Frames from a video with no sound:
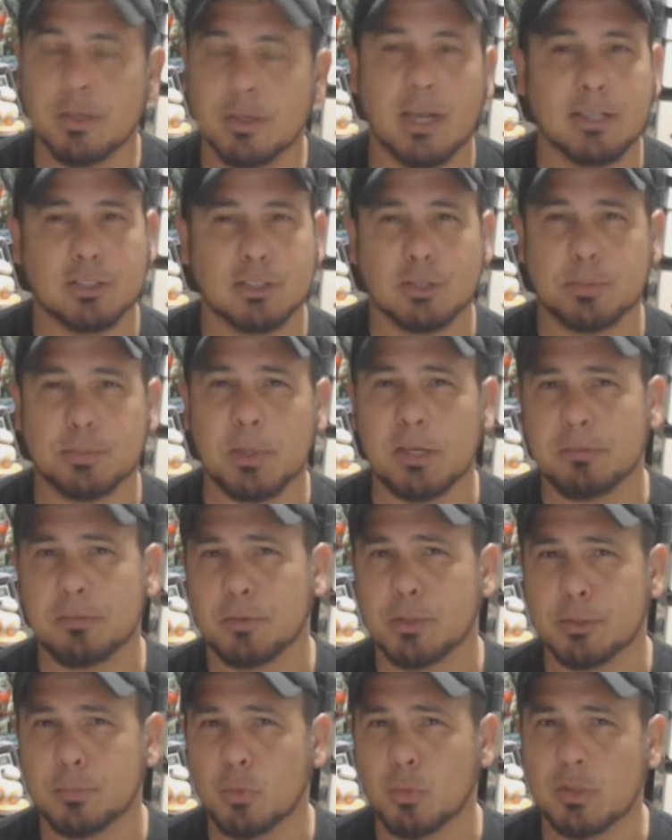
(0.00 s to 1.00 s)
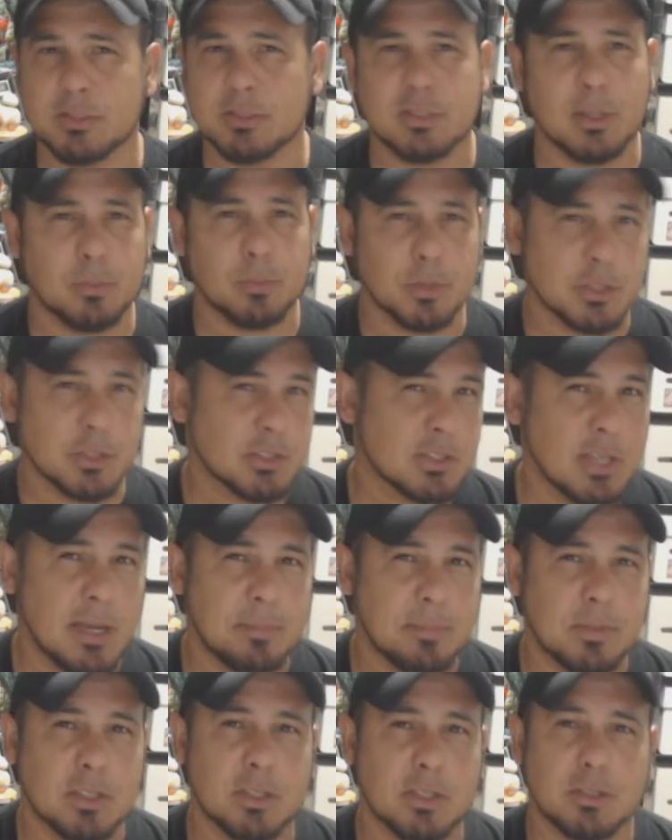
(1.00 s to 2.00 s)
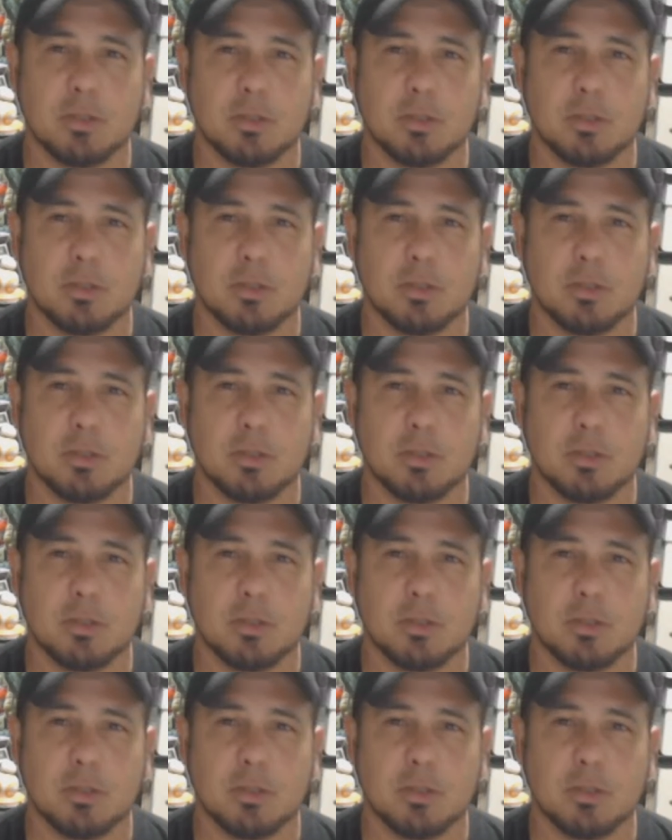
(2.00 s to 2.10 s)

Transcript: not just paying for the ones that were accepted.